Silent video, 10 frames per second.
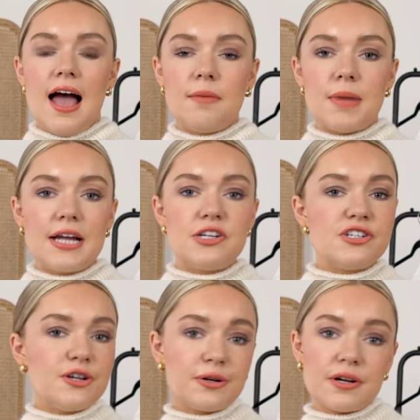Um, I
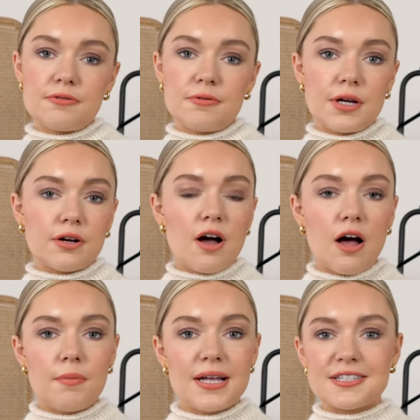do go through your
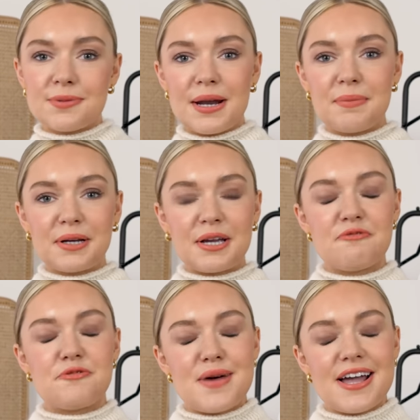comments when I'm
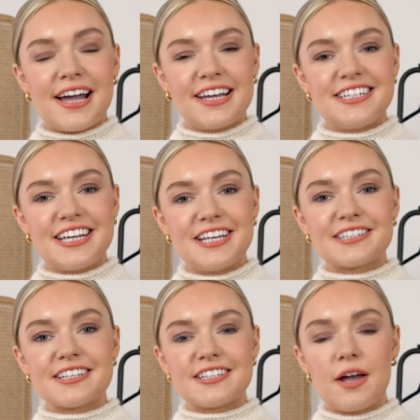looking for my ideas,
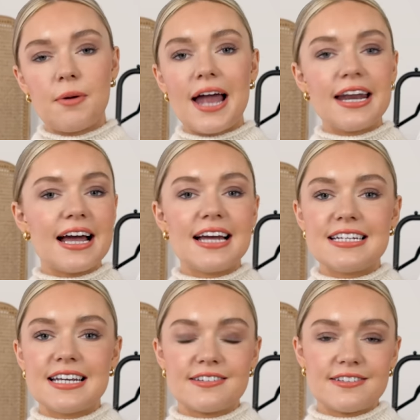so any
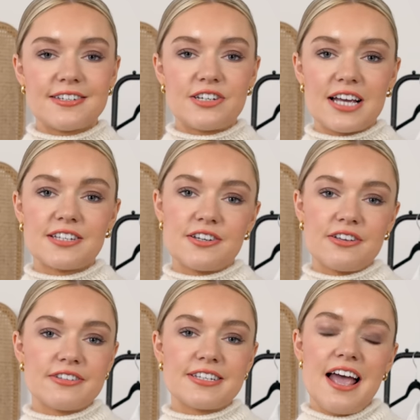ideas and
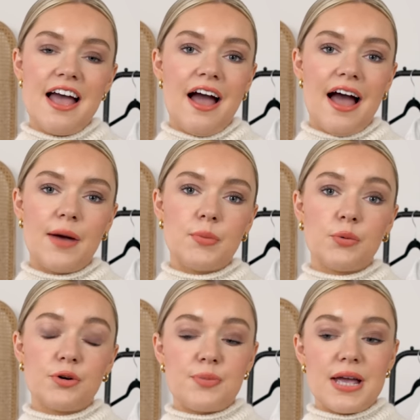suggestions um,
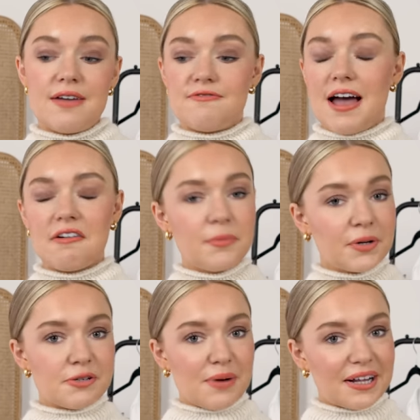would be very
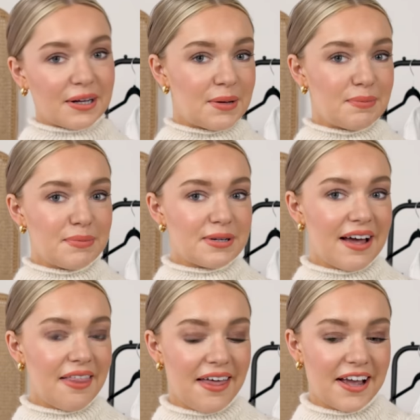much welcomed.
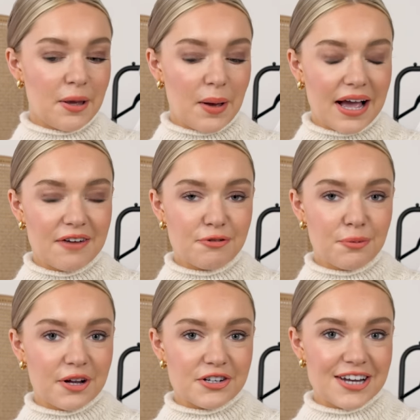Thank you again for
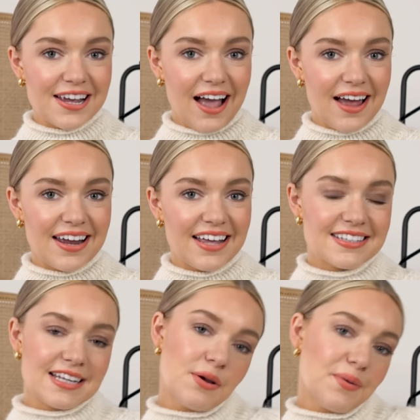watching, and
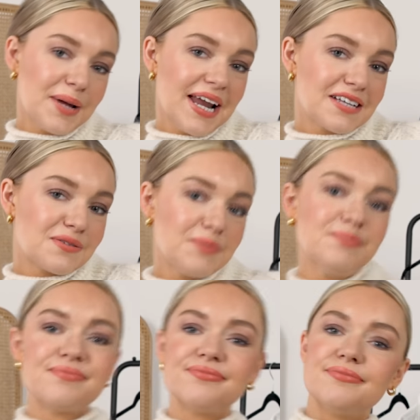I'll see you in my next one.
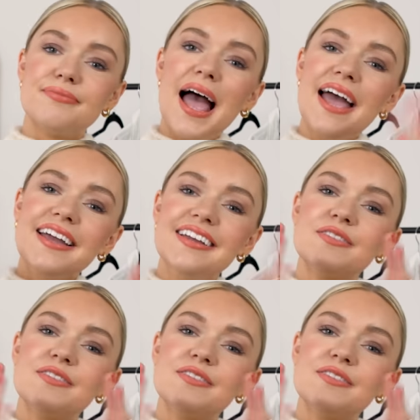Bye!